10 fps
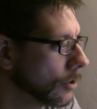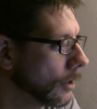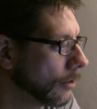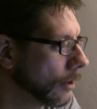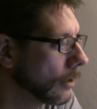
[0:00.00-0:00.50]

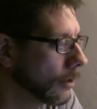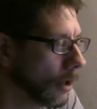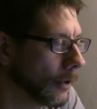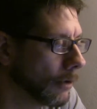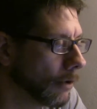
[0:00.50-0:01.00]
You got
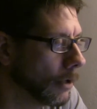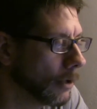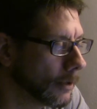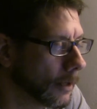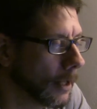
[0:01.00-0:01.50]
all that right. You
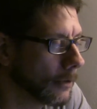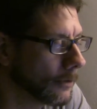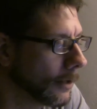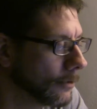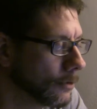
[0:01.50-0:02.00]

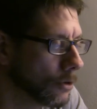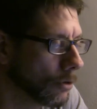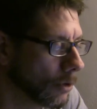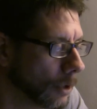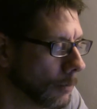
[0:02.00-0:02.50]
italicized the
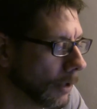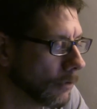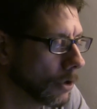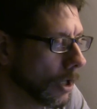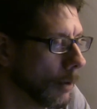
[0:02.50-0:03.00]
journal name. You have
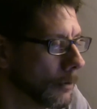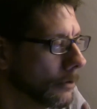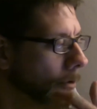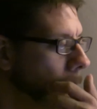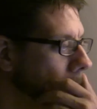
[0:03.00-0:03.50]
the commas
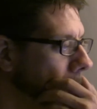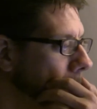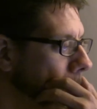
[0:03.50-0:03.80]
and stuff.